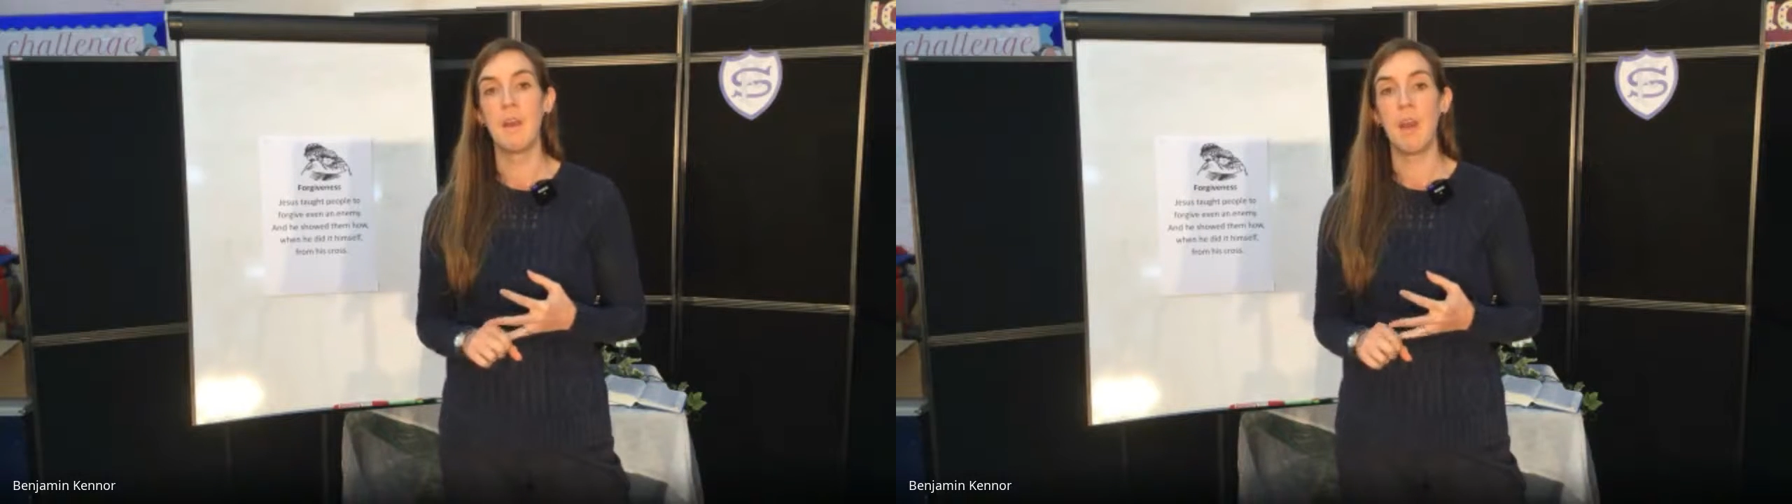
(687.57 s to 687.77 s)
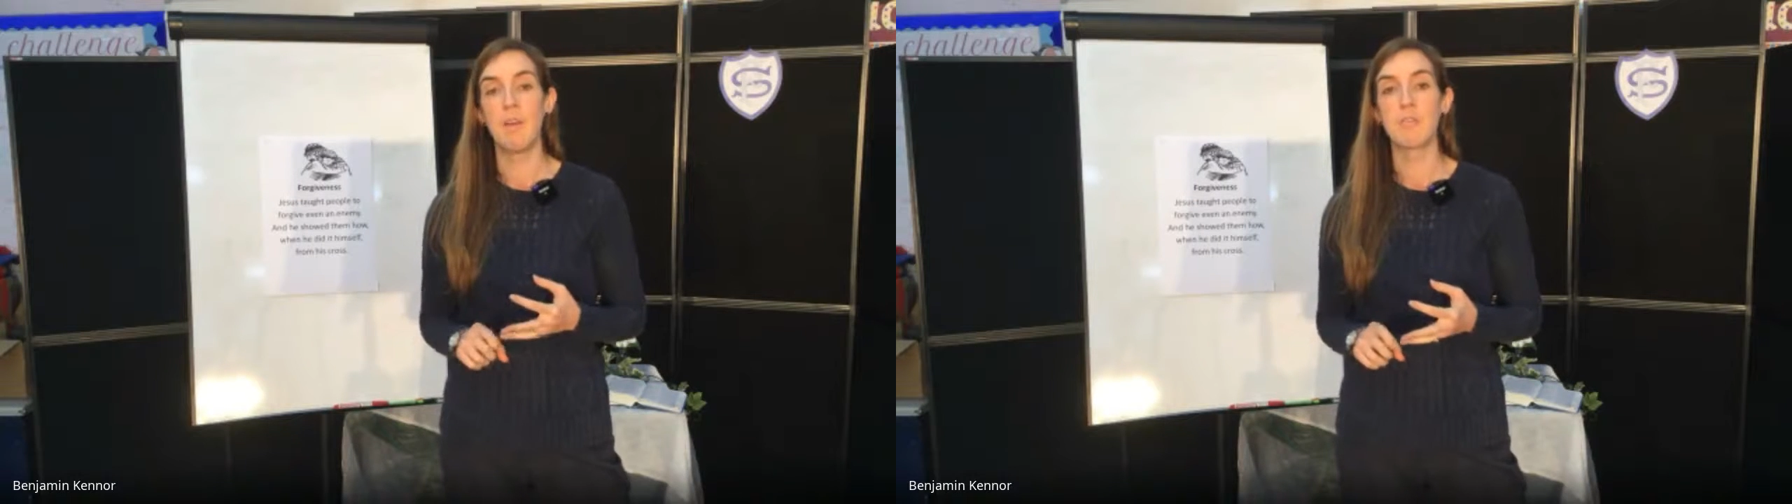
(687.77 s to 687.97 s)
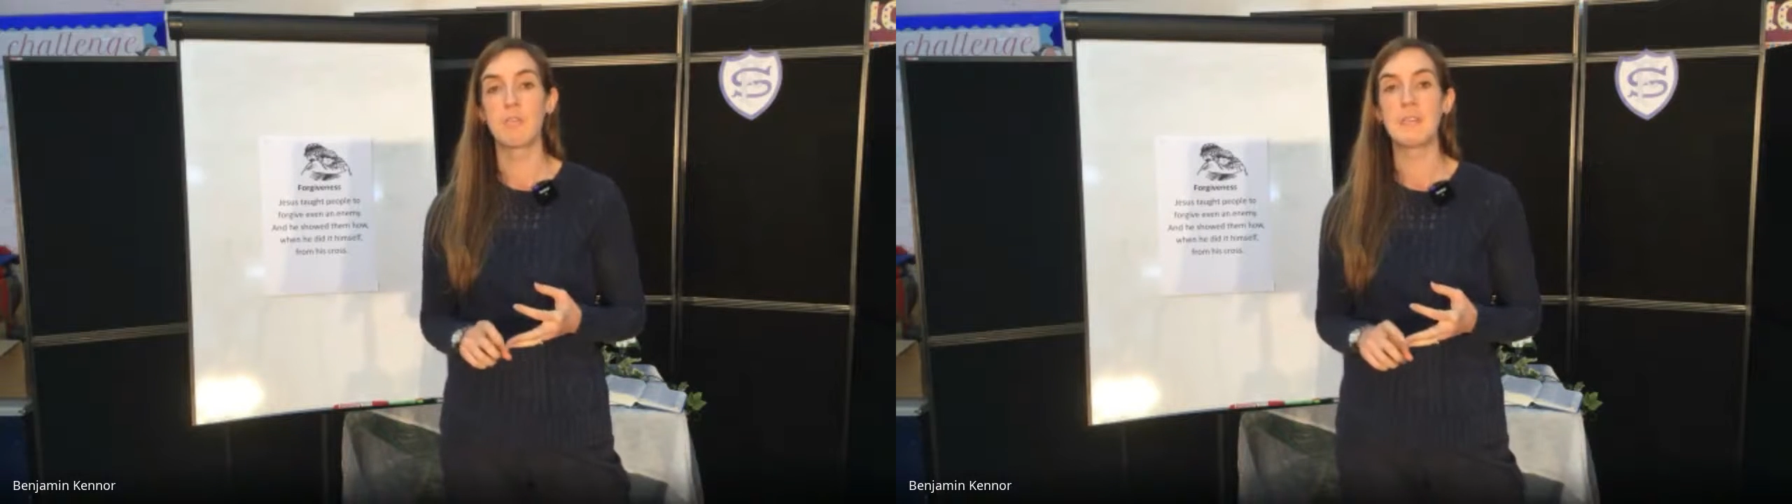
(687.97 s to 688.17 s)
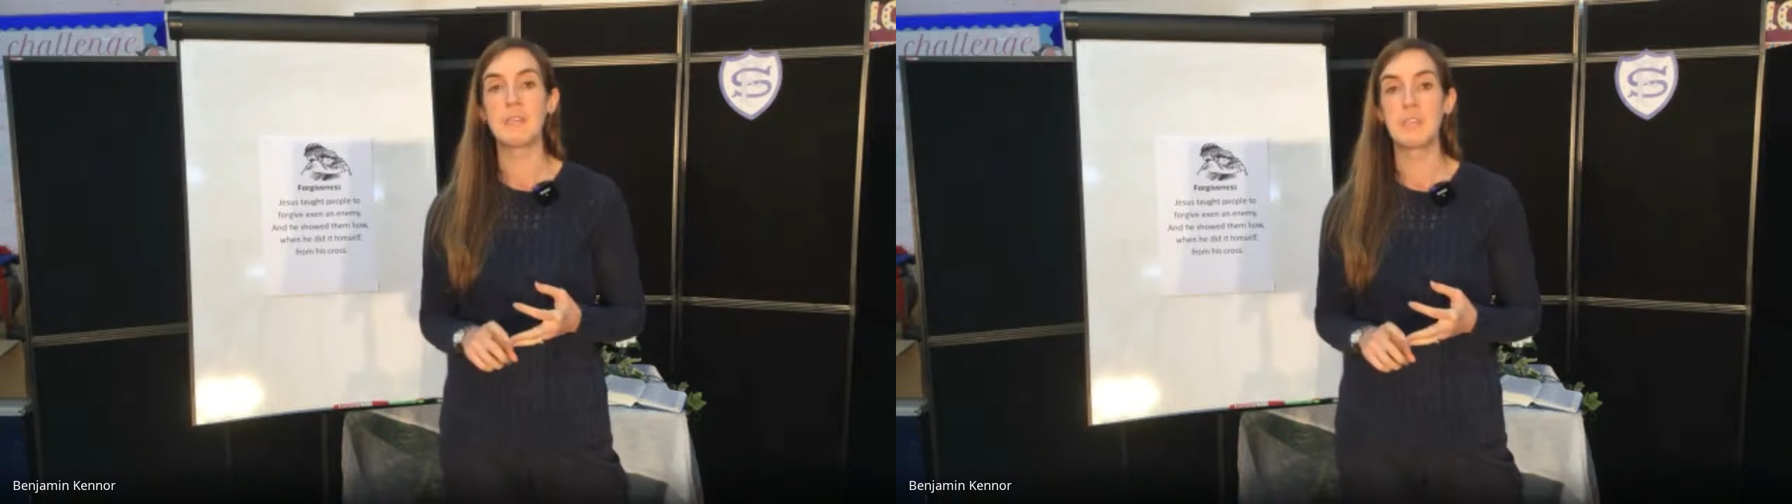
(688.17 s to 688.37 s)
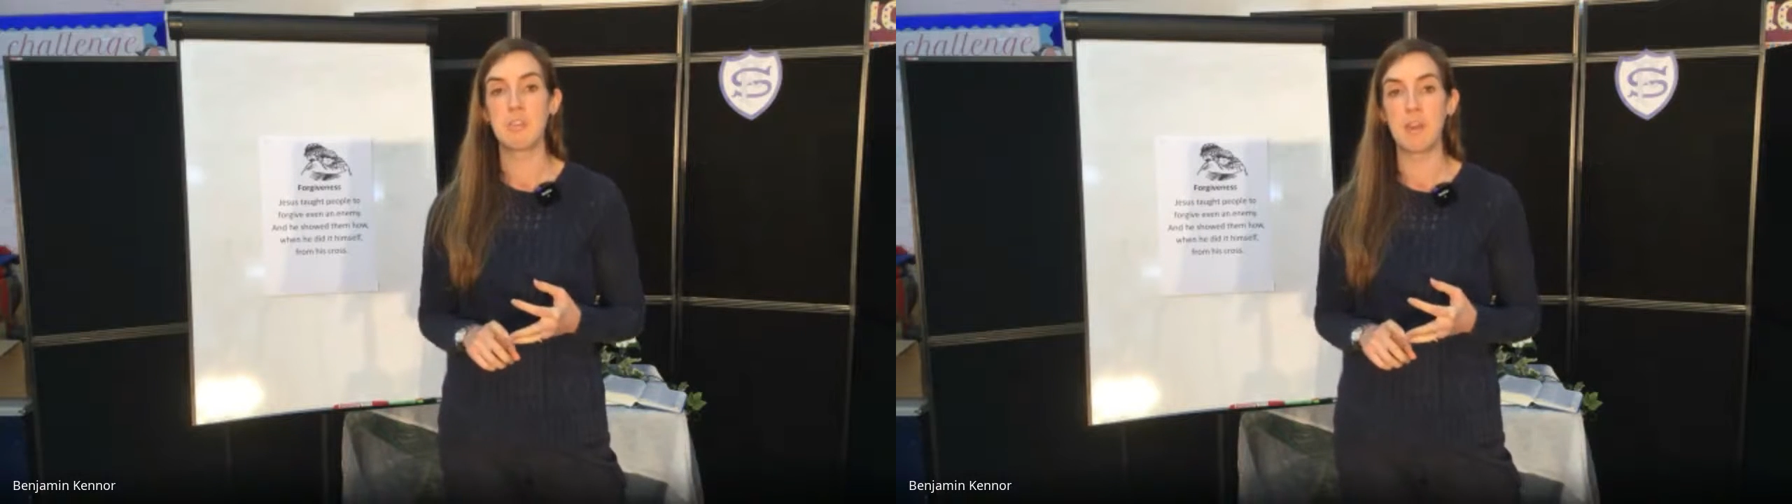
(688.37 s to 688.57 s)
have
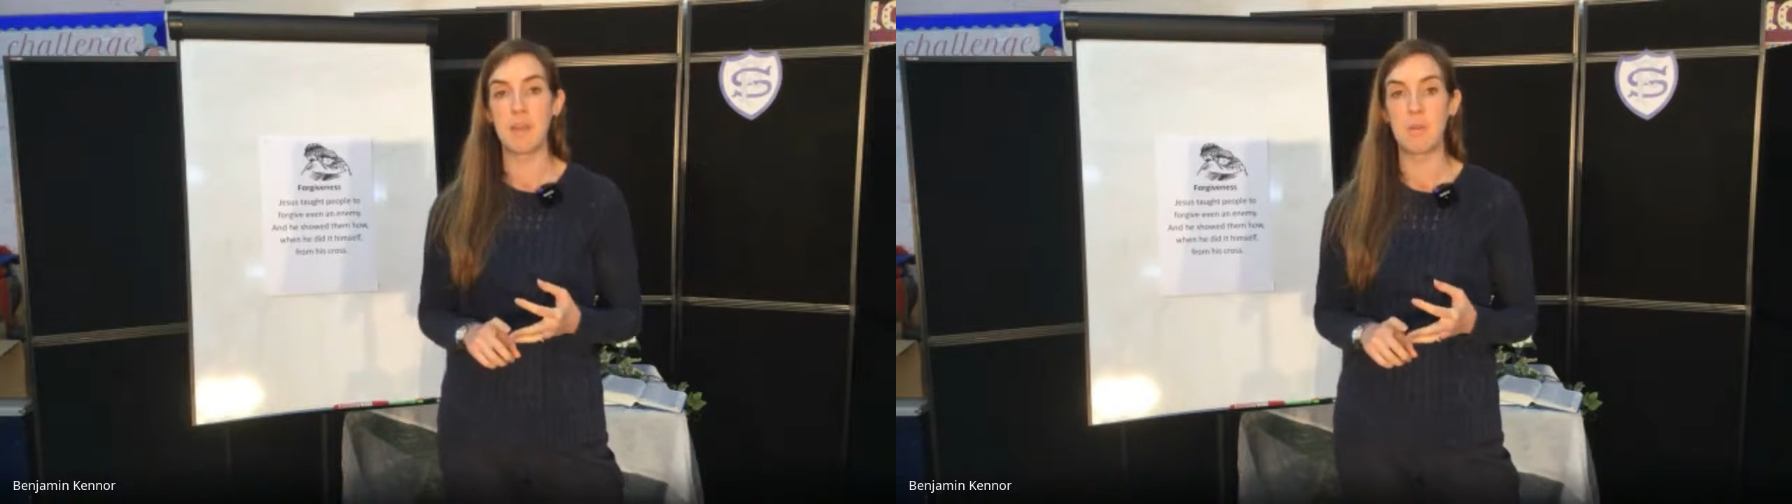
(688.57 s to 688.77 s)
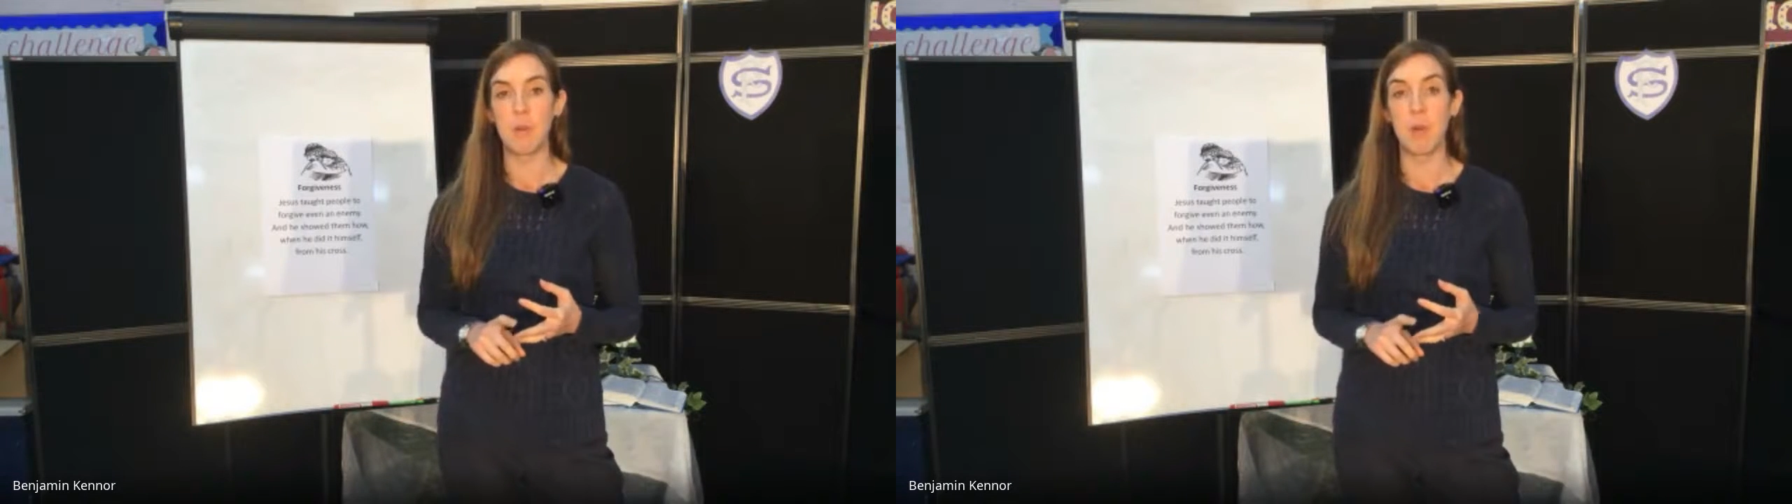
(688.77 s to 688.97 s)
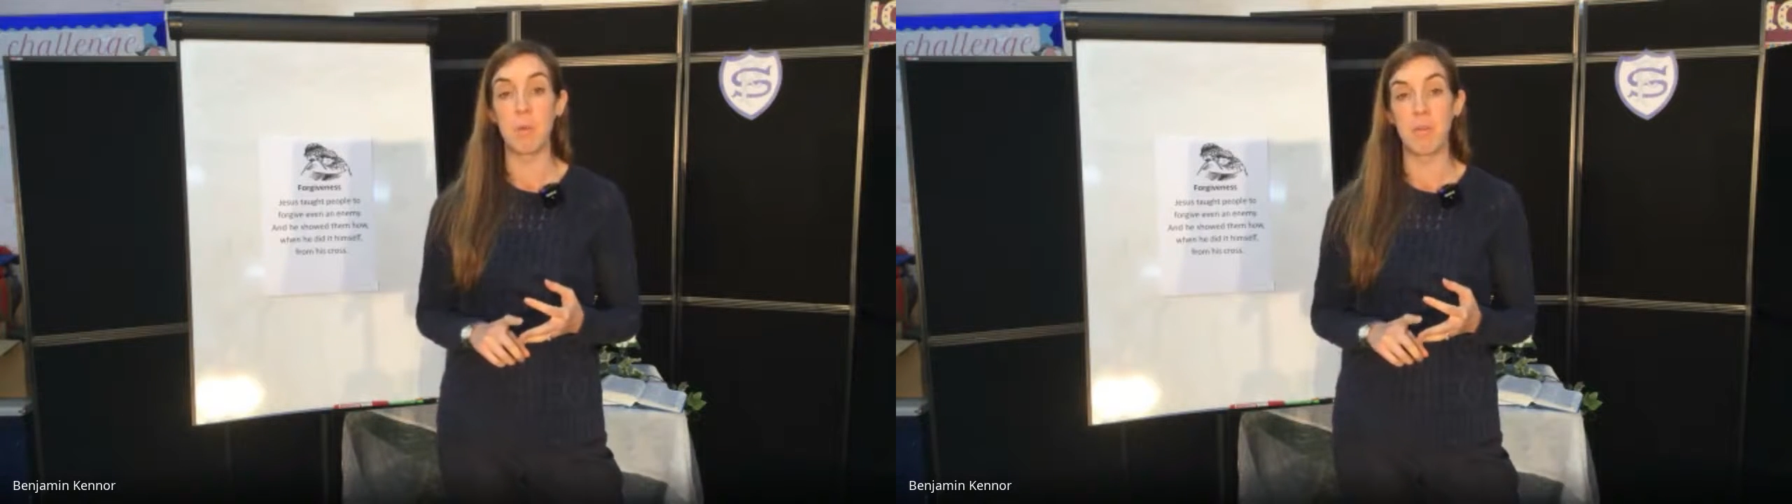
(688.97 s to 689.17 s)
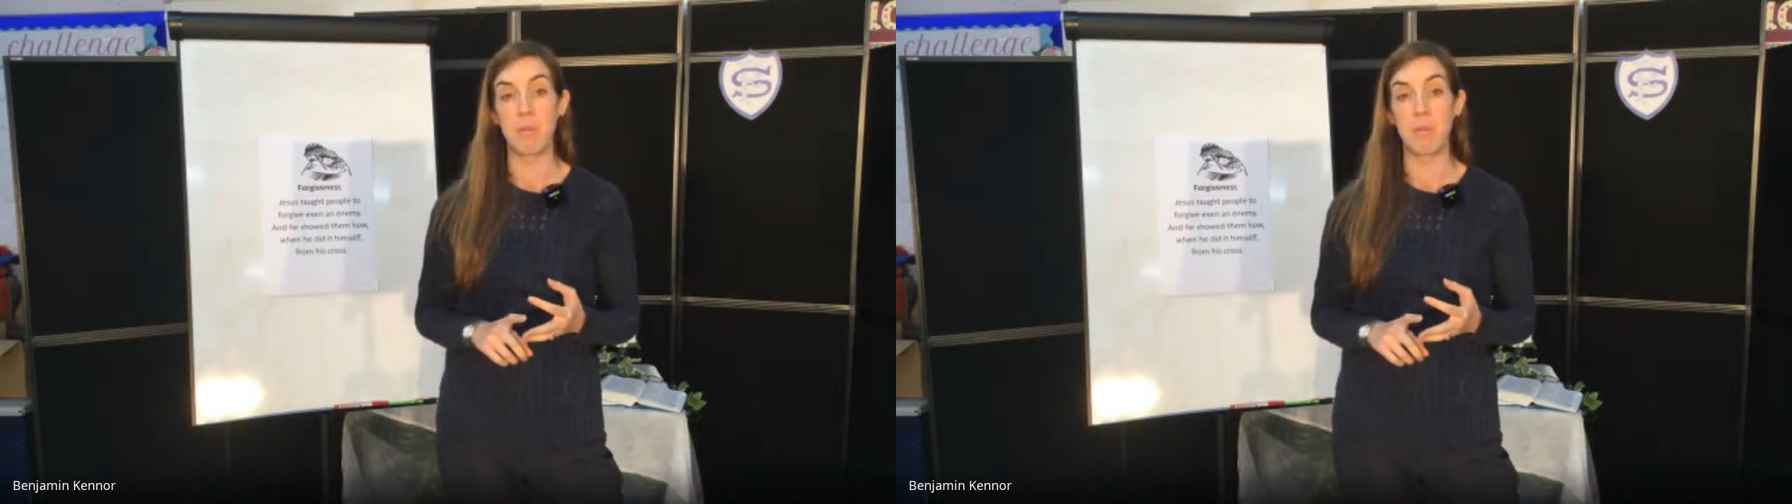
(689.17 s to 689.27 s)
really tried well with